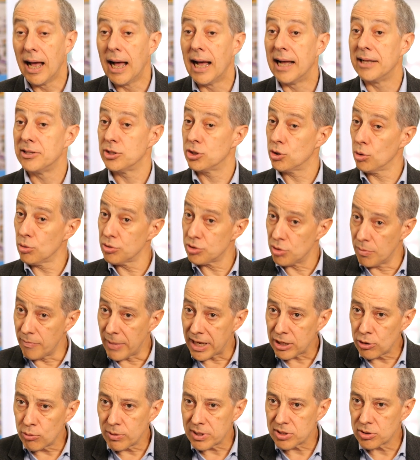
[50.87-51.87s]
And so the
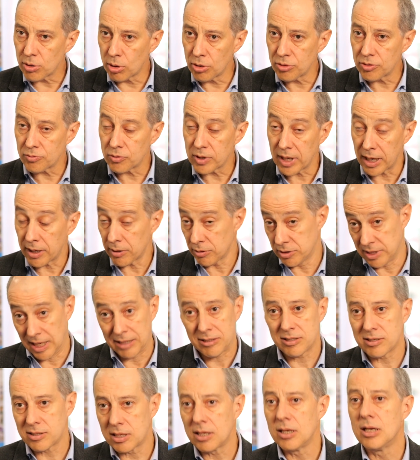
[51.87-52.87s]
main results were
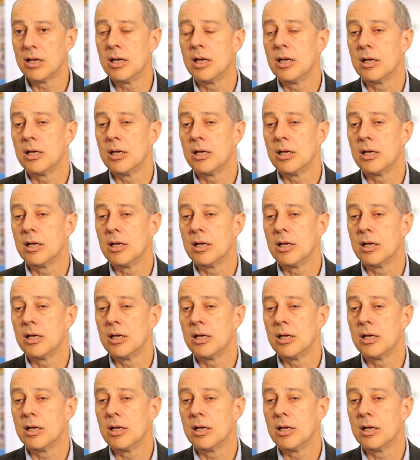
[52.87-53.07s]
that